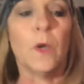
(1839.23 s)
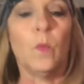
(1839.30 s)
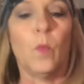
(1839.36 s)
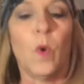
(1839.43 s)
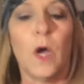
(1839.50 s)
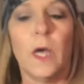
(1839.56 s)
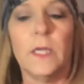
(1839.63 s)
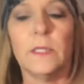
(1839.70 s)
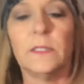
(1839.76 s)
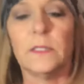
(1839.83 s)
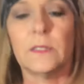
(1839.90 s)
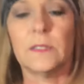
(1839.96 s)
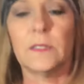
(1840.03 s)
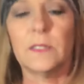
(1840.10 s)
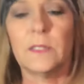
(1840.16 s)

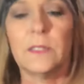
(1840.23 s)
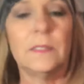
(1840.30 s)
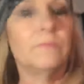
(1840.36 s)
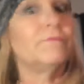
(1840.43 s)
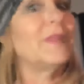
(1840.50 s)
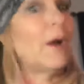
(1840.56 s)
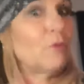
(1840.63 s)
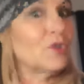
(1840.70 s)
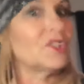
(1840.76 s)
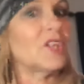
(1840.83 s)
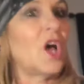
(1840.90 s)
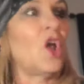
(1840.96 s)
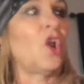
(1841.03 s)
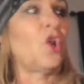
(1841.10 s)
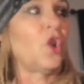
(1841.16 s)
was that was
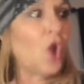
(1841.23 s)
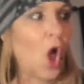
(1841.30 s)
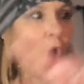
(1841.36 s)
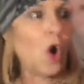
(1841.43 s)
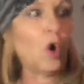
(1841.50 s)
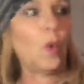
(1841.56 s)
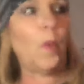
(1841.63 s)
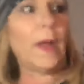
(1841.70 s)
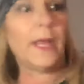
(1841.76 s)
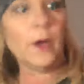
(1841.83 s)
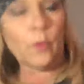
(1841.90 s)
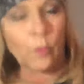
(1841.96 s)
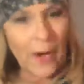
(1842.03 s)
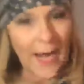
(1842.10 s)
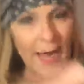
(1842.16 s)
a long way
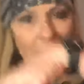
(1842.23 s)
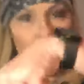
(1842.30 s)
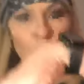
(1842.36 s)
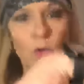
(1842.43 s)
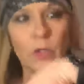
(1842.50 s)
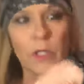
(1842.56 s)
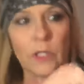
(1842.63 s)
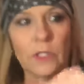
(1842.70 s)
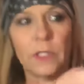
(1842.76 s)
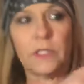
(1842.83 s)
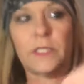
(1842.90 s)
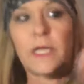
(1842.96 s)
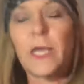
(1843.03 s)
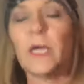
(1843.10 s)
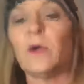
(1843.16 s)
around to
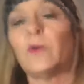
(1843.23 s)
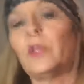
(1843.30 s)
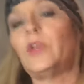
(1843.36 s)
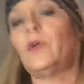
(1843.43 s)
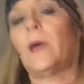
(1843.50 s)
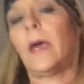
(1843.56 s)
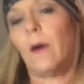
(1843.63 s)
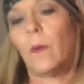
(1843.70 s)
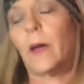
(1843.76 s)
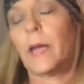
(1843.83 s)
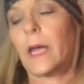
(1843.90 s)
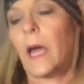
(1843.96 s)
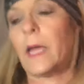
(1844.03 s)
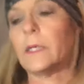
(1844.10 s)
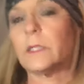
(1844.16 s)
tell you how I
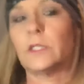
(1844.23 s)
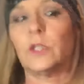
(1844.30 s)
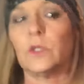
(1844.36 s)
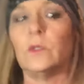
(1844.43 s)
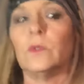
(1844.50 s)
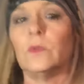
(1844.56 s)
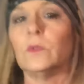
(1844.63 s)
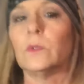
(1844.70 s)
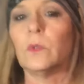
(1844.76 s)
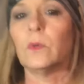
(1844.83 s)
got to